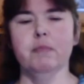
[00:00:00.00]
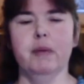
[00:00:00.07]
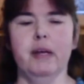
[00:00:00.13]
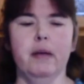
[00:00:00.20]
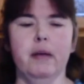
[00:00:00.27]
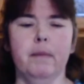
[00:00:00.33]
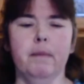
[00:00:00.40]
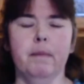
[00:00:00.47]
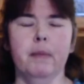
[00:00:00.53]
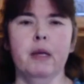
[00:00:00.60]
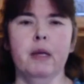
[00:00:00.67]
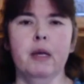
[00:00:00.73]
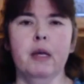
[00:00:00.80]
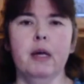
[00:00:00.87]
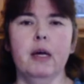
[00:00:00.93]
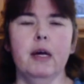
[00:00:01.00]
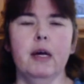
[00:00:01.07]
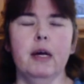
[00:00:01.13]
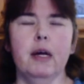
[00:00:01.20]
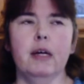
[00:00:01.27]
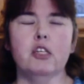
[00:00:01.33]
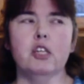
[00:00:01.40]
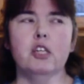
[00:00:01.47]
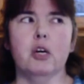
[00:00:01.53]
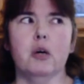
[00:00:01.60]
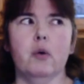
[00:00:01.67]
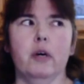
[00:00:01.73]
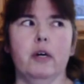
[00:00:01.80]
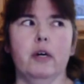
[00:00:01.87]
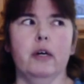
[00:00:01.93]
She's playing.
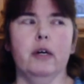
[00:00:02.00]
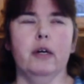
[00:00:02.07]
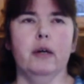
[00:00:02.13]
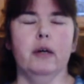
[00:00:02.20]
So